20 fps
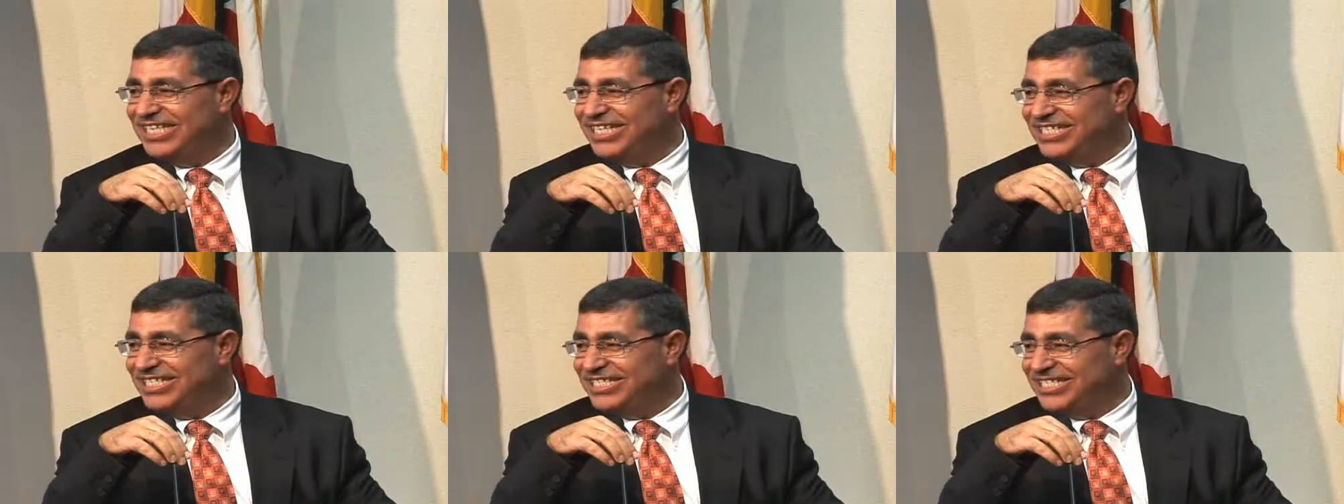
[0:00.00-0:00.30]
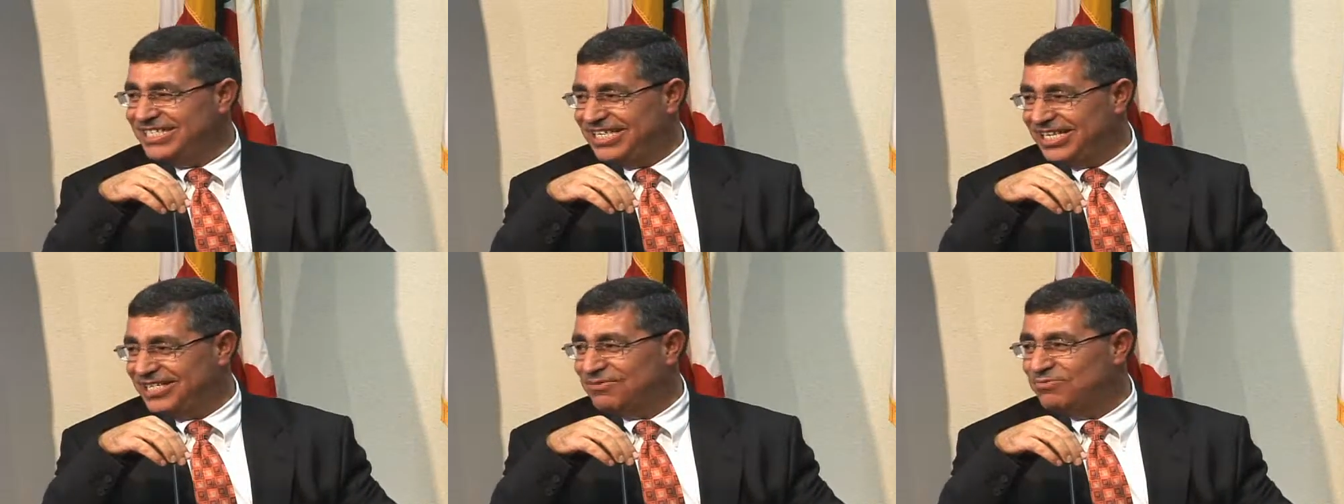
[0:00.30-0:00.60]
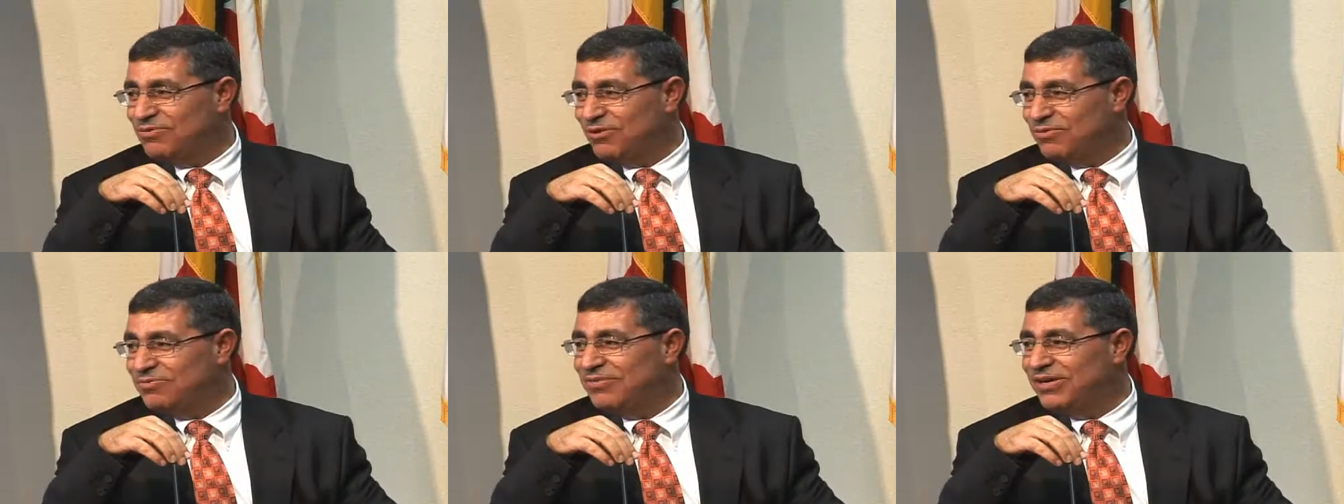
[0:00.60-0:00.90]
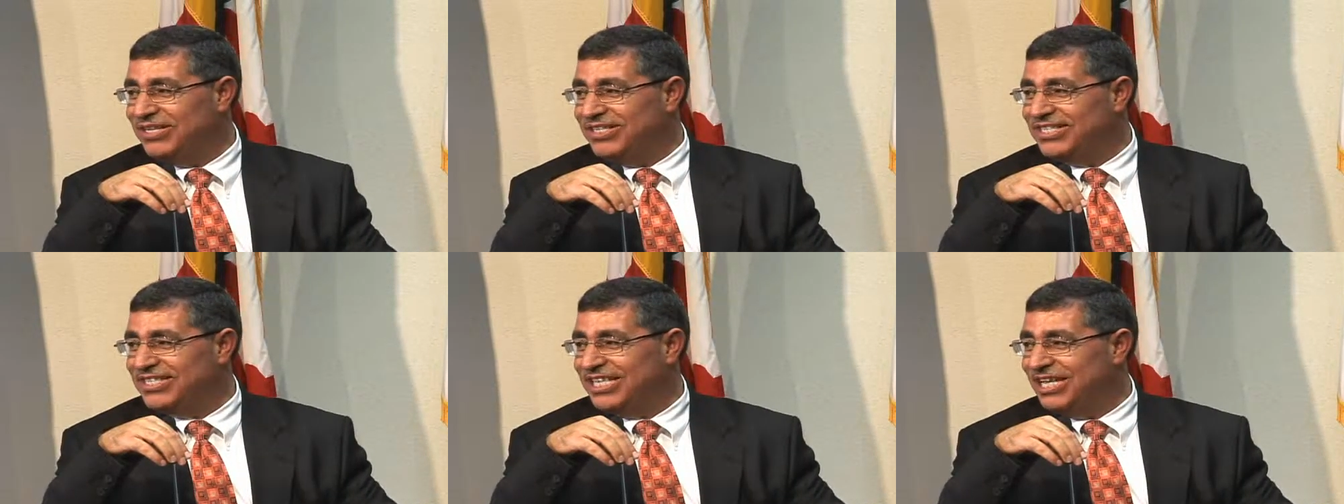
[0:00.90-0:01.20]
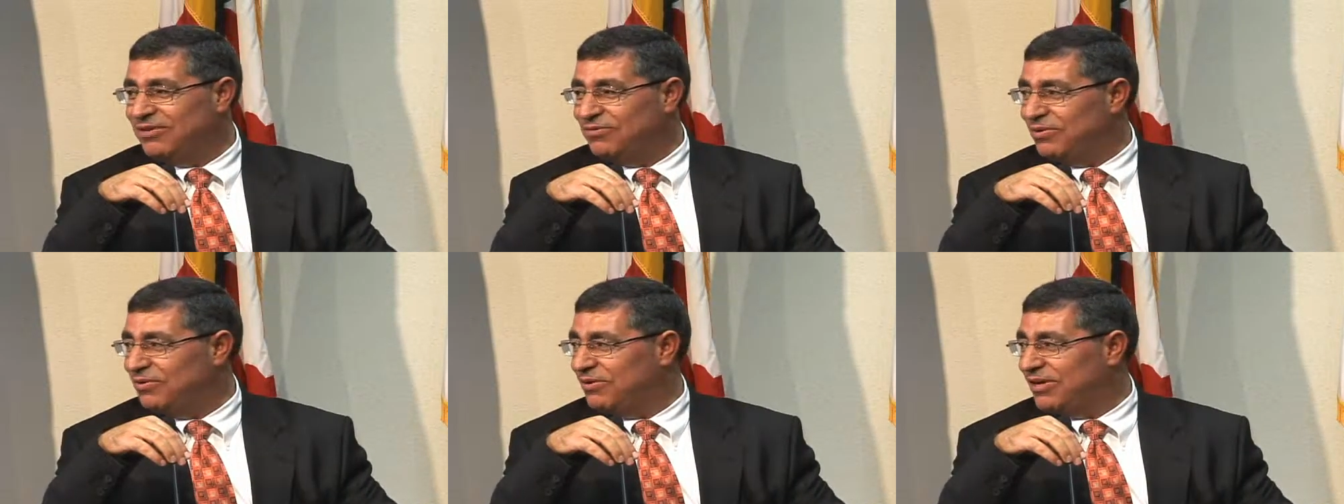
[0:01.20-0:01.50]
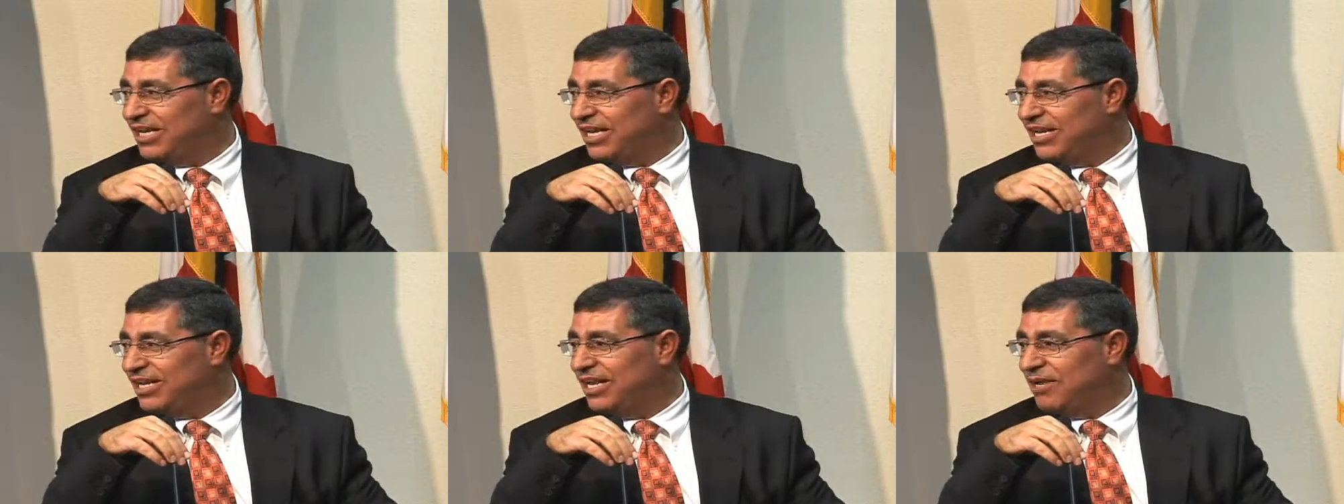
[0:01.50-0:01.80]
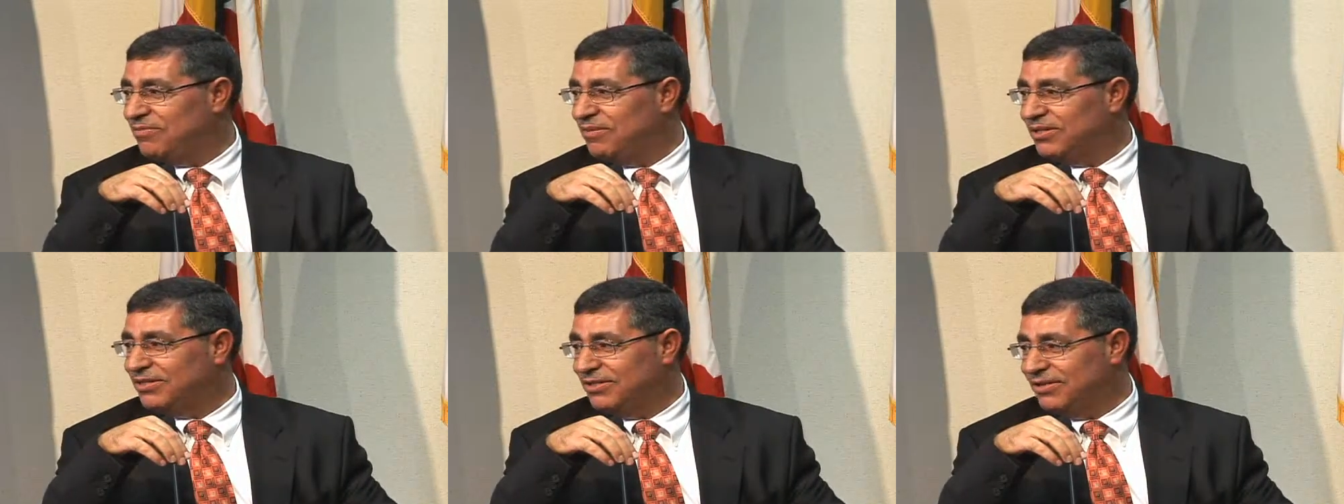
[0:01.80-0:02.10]
6 more months, and we were
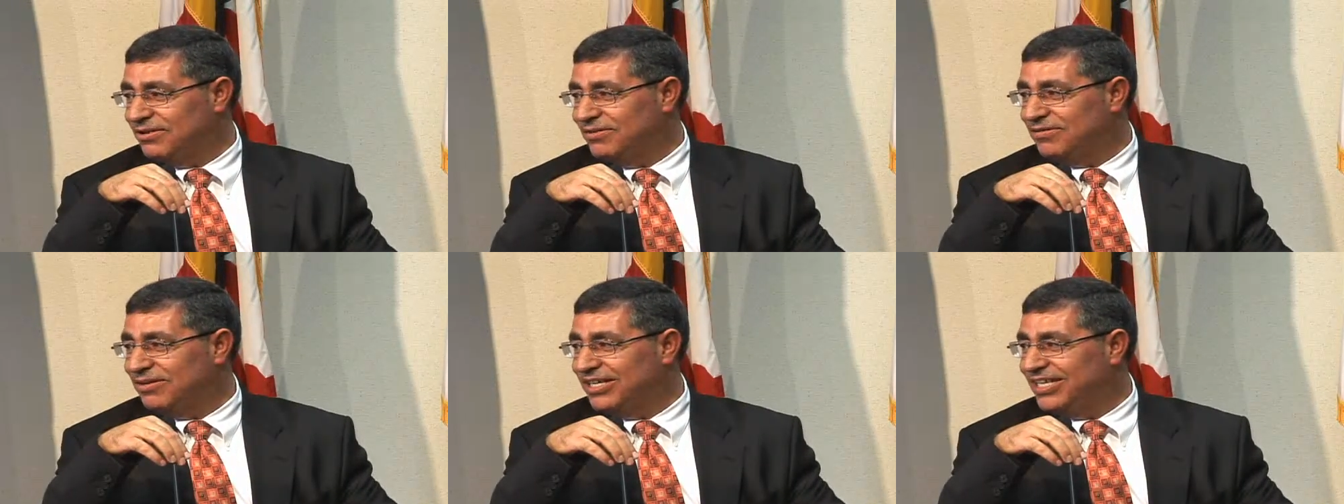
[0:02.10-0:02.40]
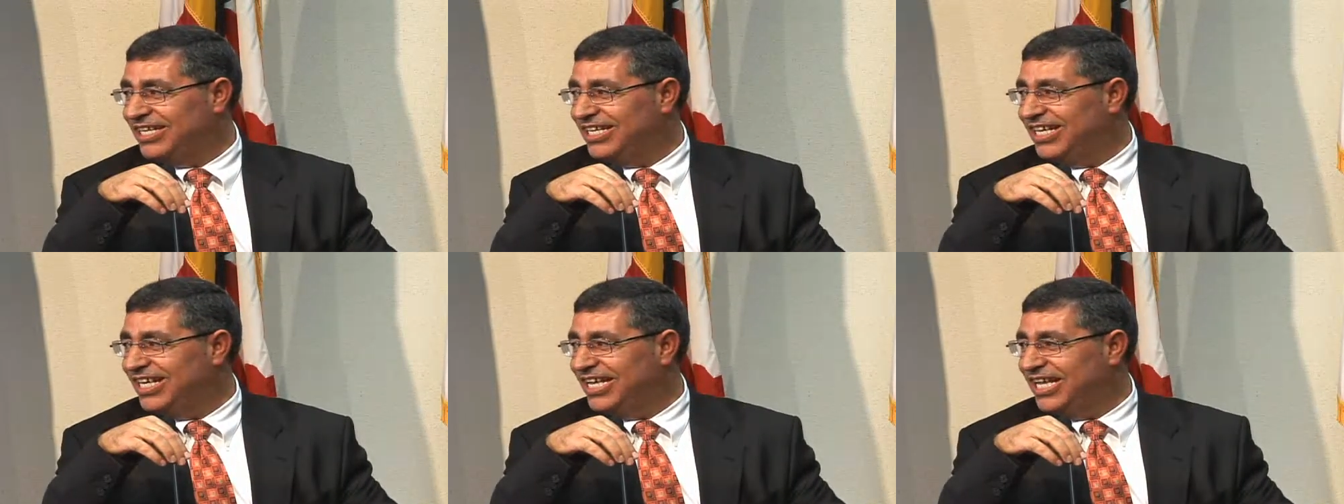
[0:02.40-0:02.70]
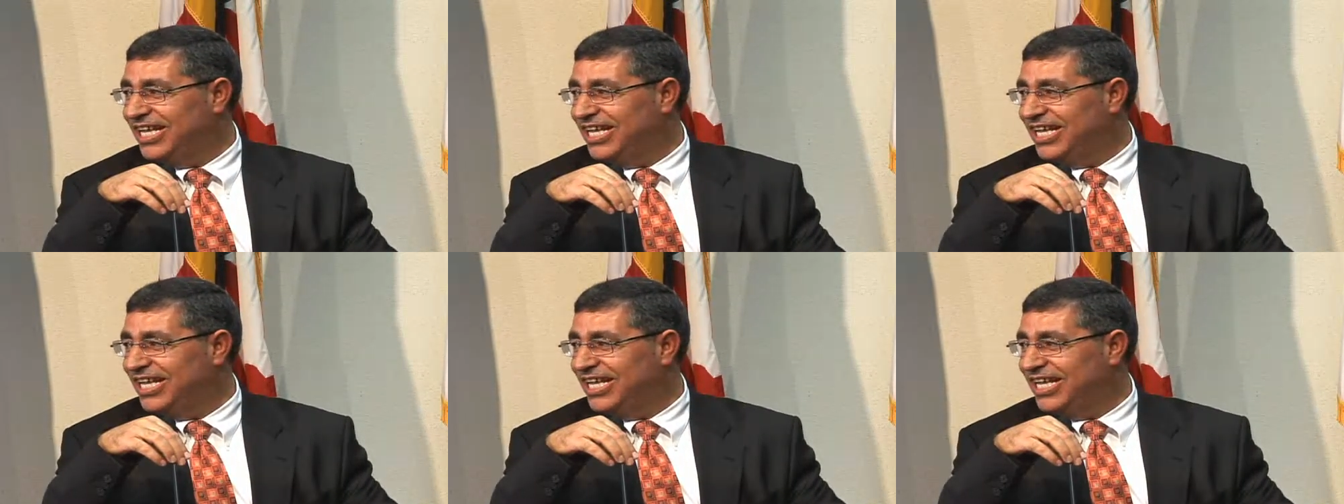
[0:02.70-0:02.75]
able to do it.